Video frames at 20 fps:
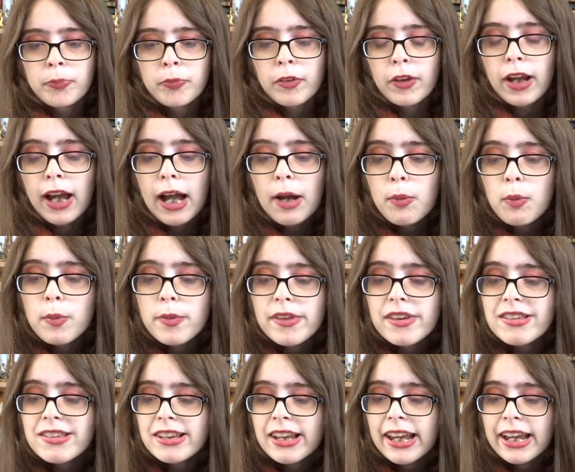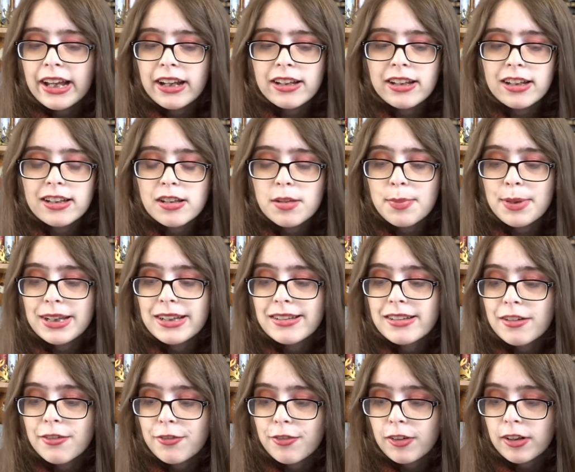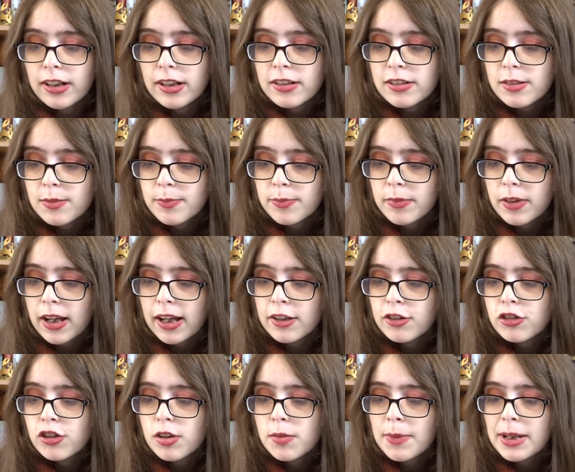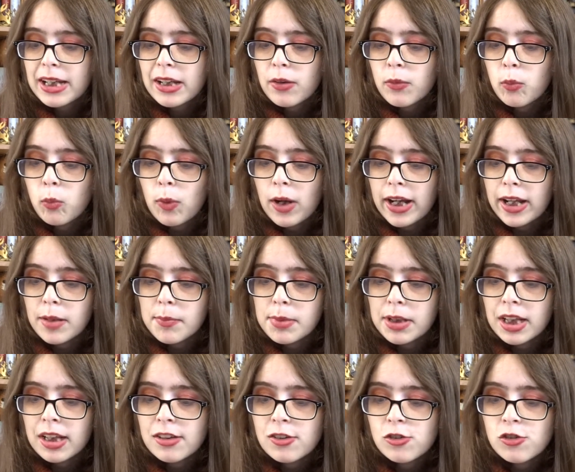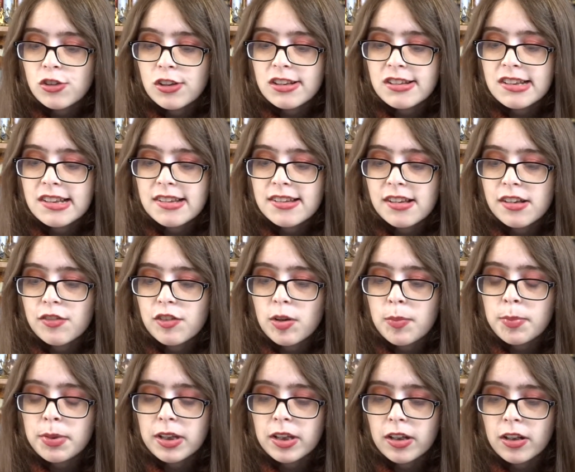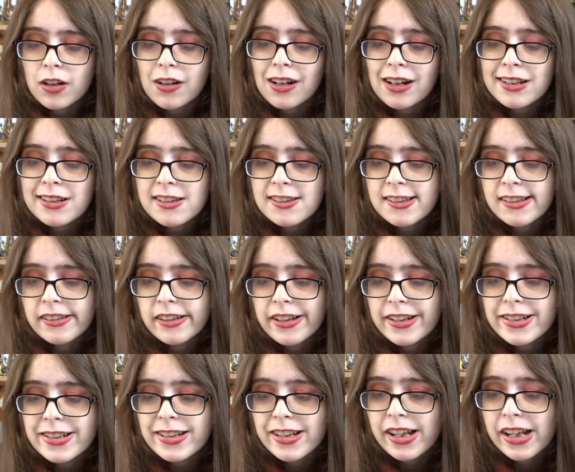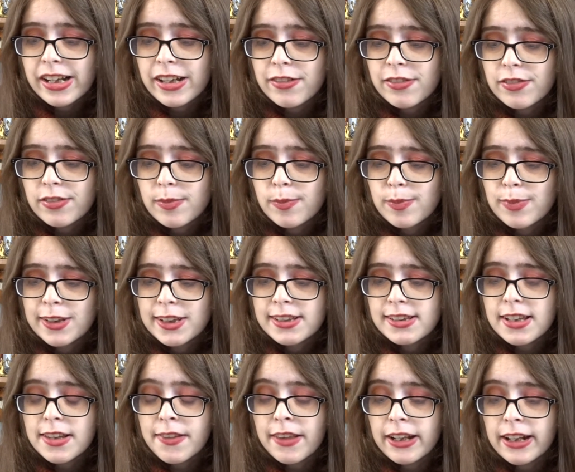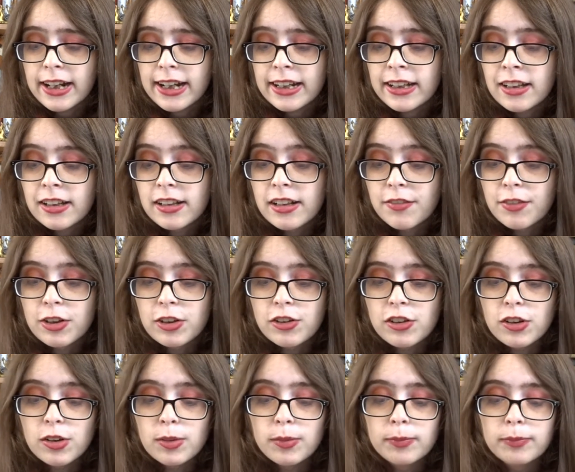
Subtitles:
"I want this candy to be different. I should make it white because Jesus lived a pure and sinless life, something I could never do.